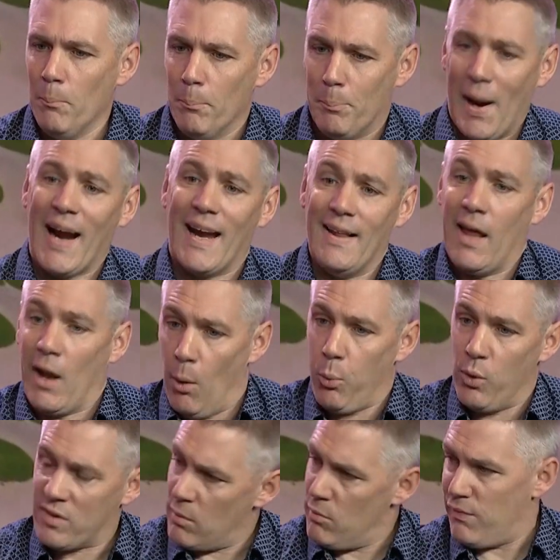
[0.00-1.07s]
Backing that up
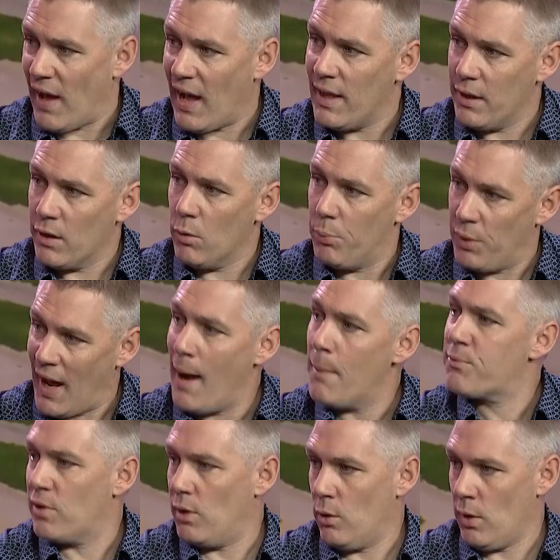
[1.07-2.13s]
with some value, but
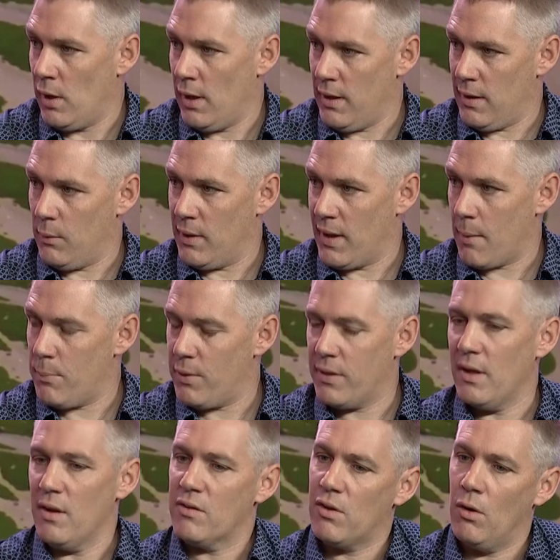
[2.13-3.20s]
absolutely leading with
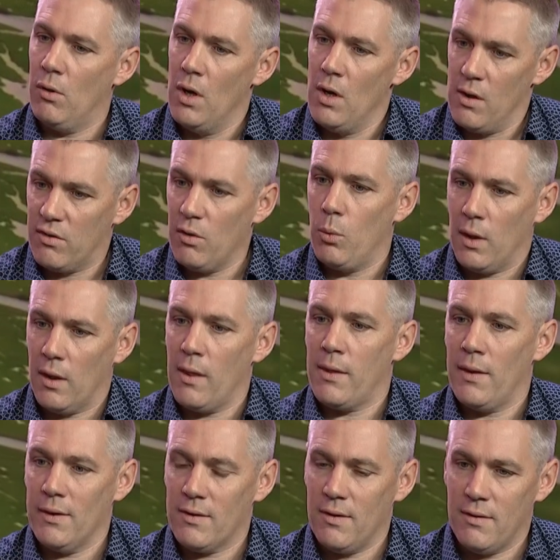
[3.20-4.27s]
empathy. So one of the
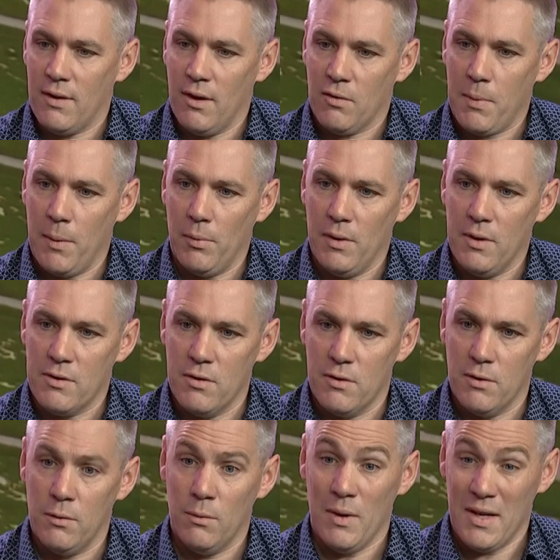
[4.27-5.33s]
things that salespeople need to
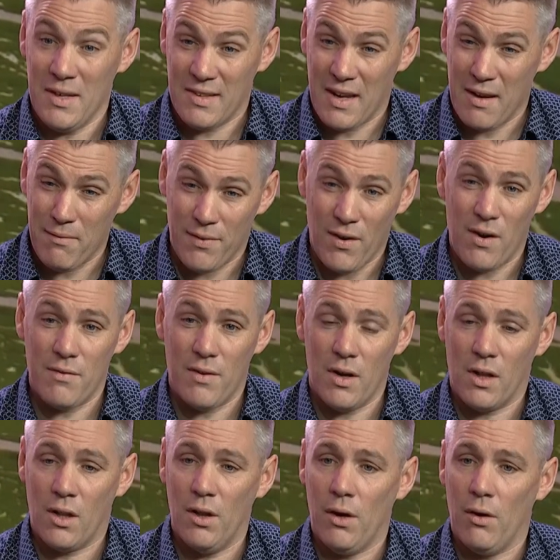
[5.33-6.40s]
do is get very, very
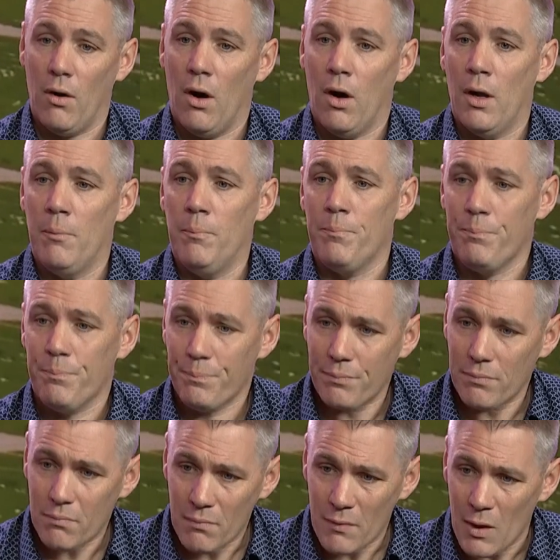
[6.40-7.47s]
clear on,
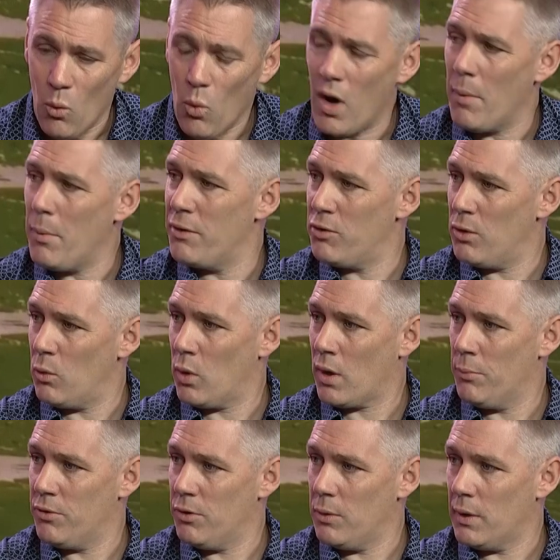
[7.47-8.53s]
why am I doing what
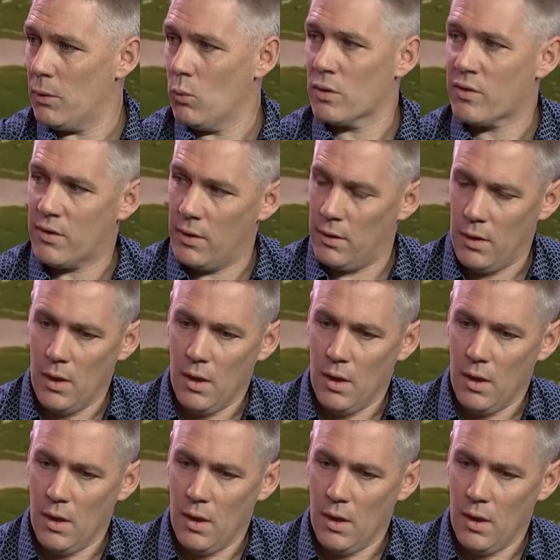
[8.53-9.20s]
I'm doing? What's the